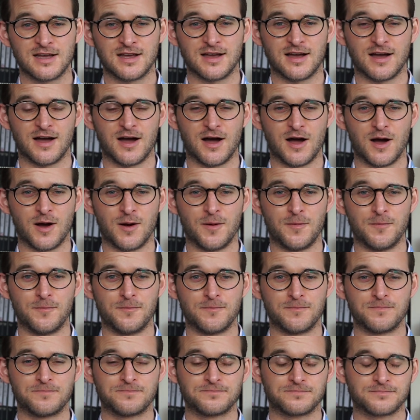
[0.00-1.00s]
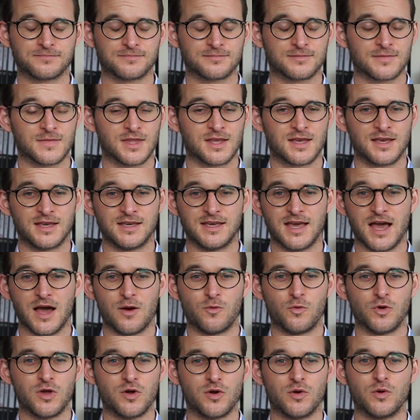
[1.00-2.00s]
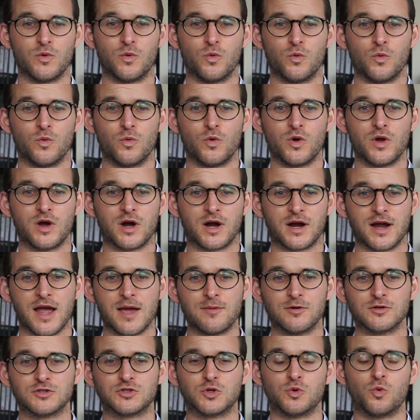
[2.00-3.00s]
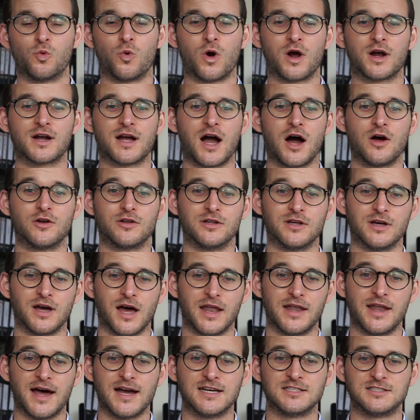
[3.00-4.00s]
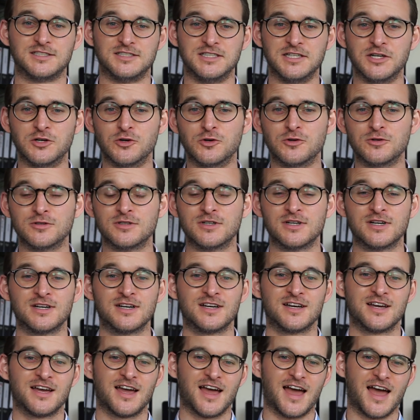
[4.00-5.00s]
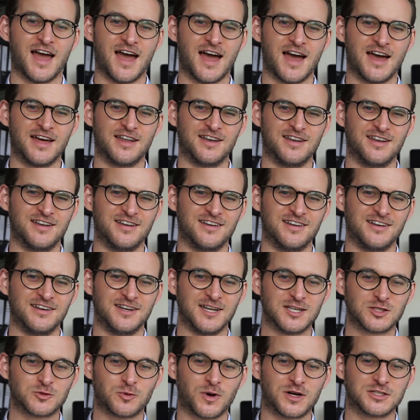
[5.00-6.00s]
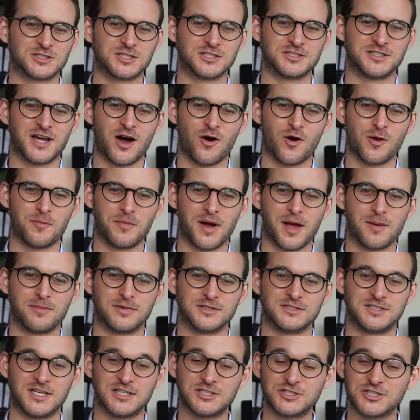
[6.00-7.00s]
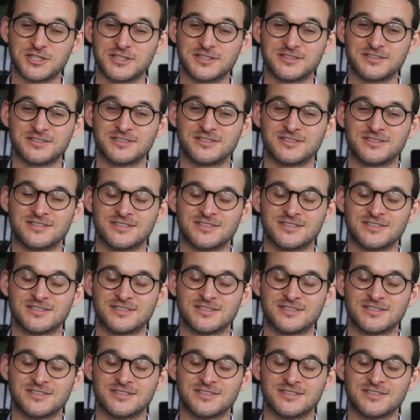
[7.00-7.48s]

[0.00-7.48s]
Yeah, we are able to work out a nice deal, and this watch is now in my possession.